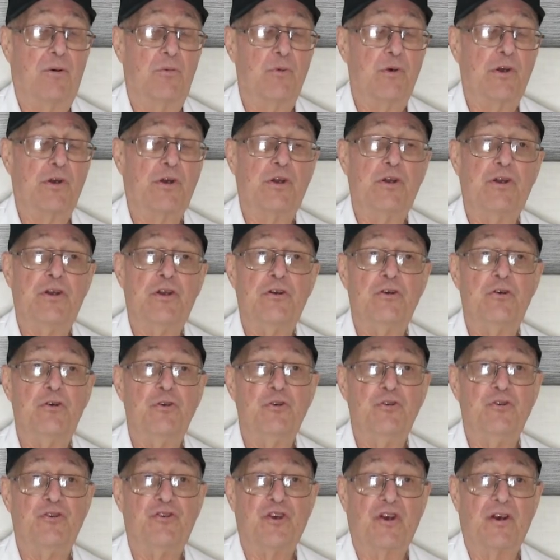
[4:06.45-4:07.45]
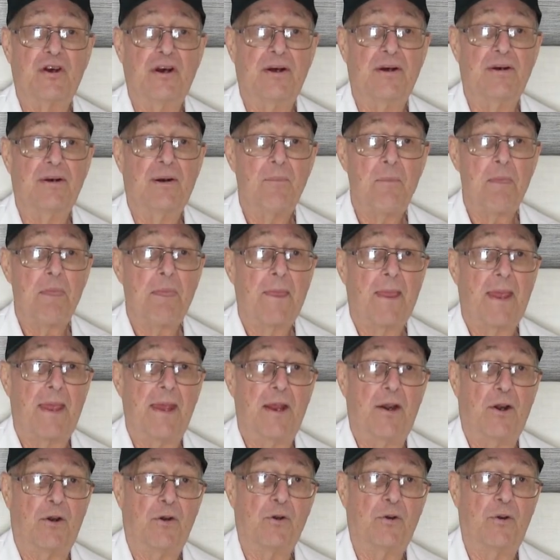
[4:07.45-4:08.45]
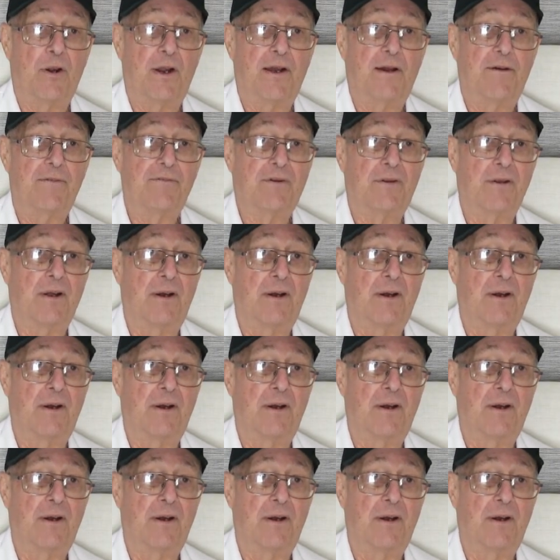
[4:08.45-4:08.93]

We could use aircraft.